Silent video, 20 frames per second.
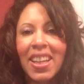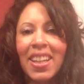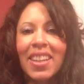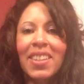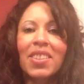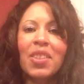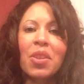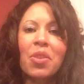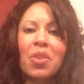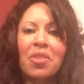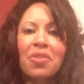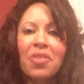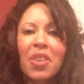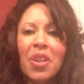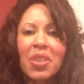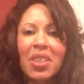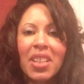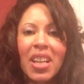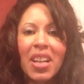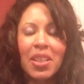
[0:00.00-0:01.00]
So the
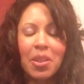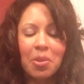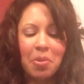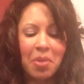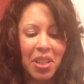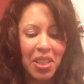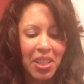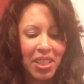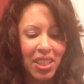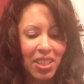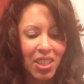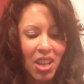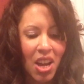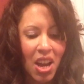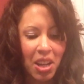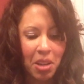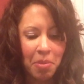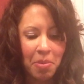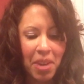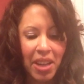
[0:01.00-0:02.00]
first color we're going to
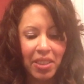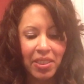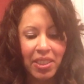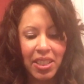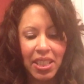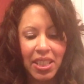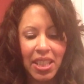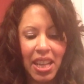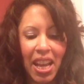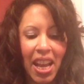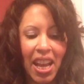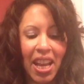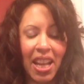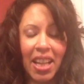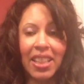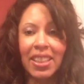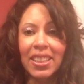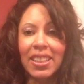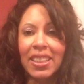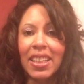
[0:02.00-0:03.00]
talk about
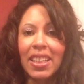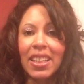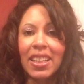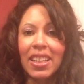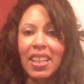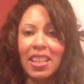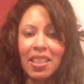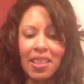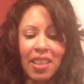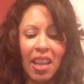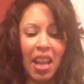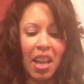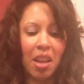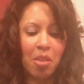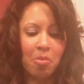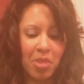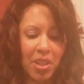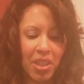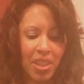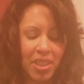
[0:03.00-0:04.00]
today is
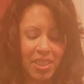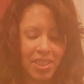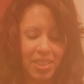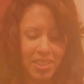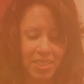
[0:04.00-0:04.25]
amber.